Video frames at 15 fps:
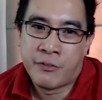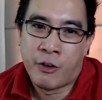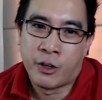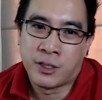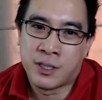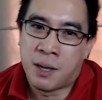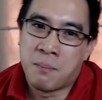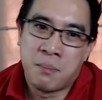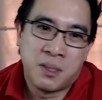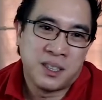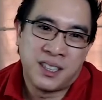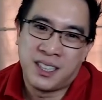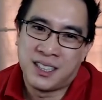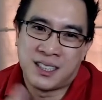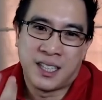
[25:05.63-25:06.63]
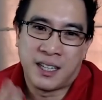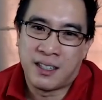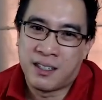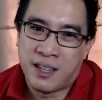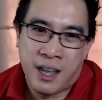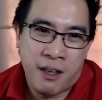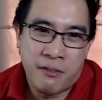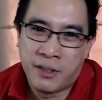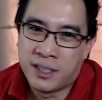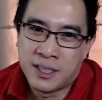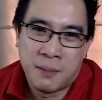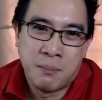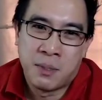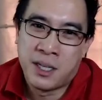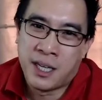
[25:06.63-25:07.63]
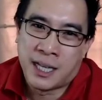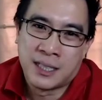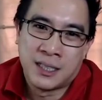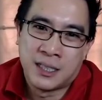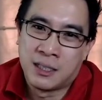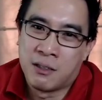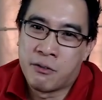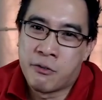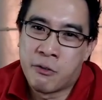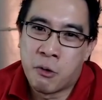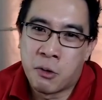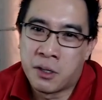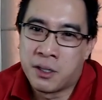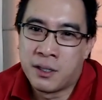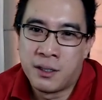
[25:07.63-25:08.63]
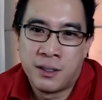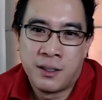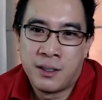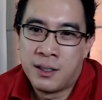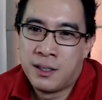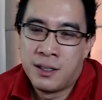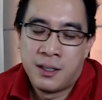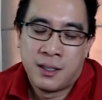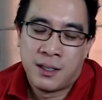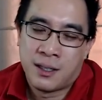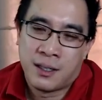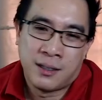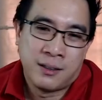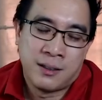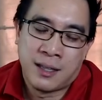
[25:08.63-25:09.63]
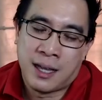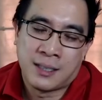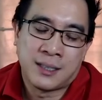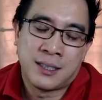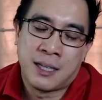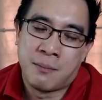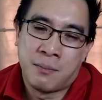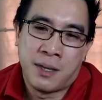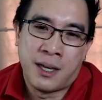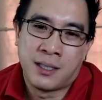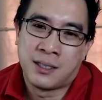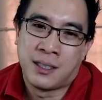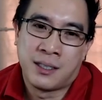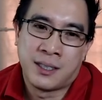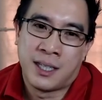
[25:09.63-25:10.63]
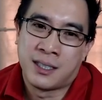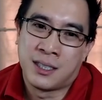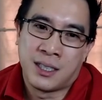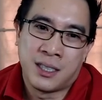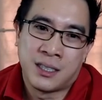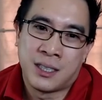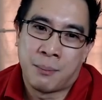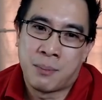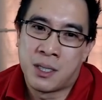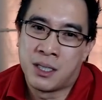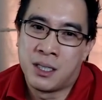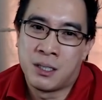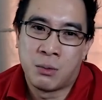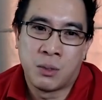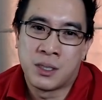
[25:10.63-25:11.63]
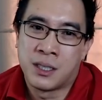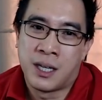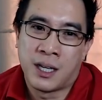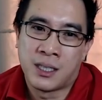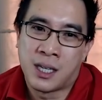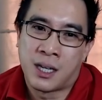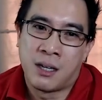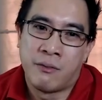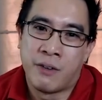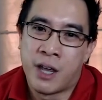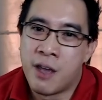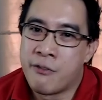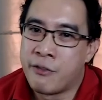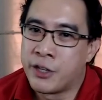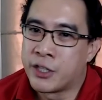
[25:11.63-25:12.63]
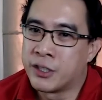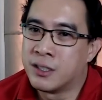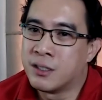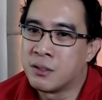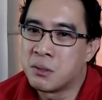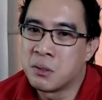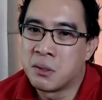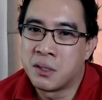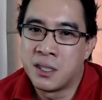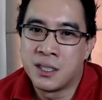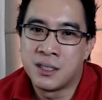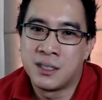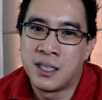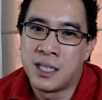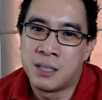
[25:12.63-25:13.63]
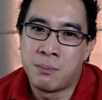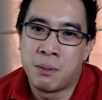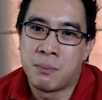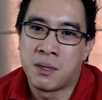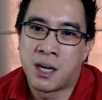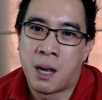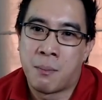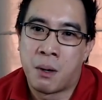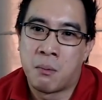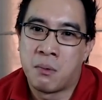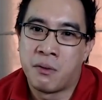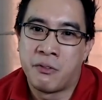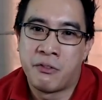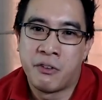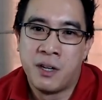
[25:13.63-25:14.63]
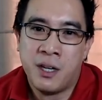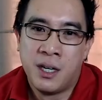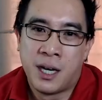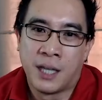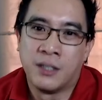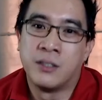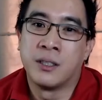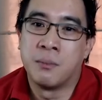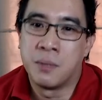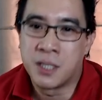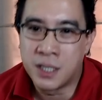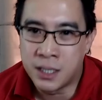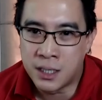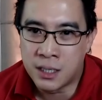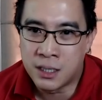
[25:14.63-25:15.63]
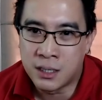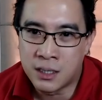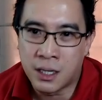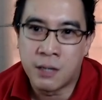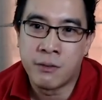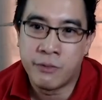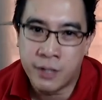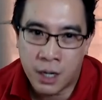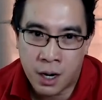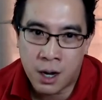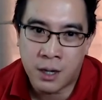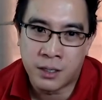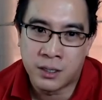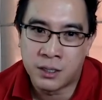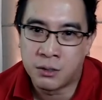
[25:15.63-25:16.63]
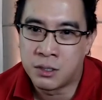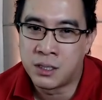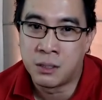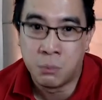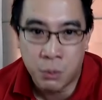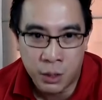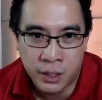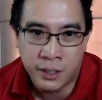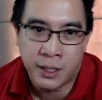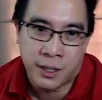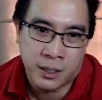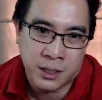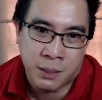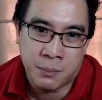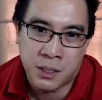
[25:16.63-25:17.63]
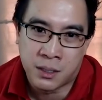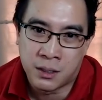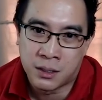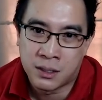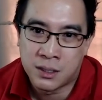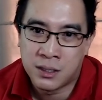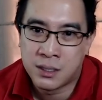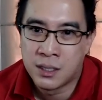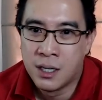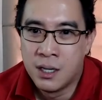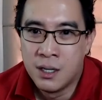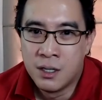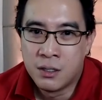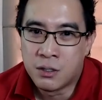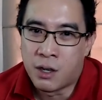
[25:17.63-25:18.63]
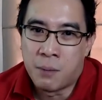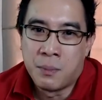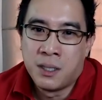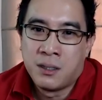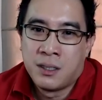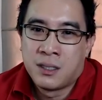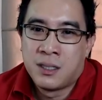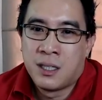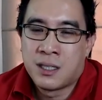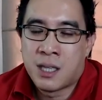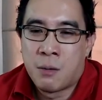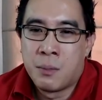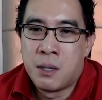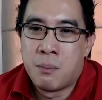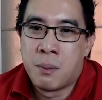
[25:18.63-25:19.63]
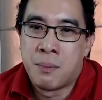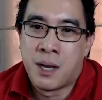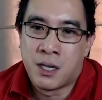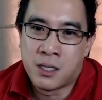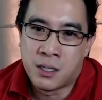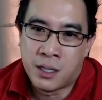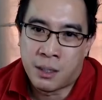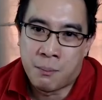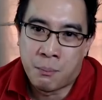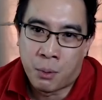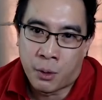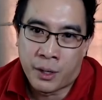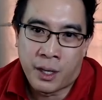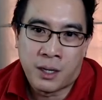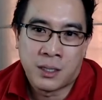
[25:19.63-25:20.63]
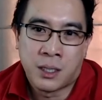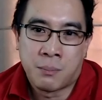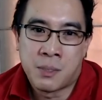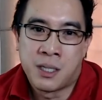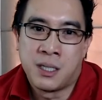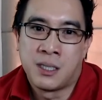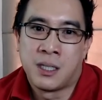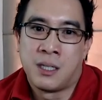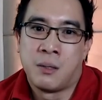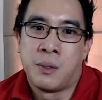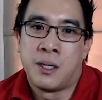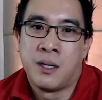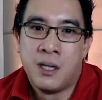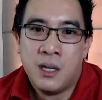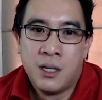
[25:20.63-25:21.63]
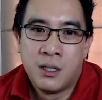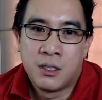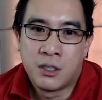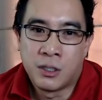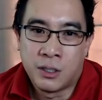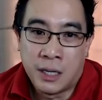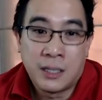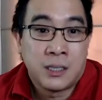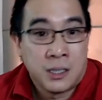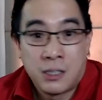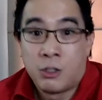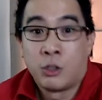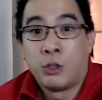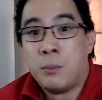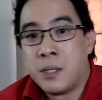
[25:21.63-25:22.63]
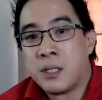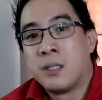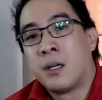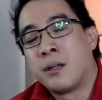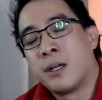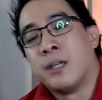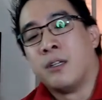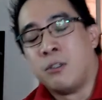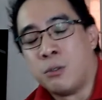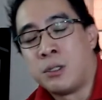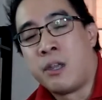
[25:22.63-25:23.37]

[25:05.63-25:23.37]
For example, things like having somebody answer the phone last time as a receptionist wasn't exactly very efficient. So these days, people come up with answering machines, IVRs to simulate a receptionist. So I mean, these days, how many people actually employ a receptionist anyway? So that's automation done right.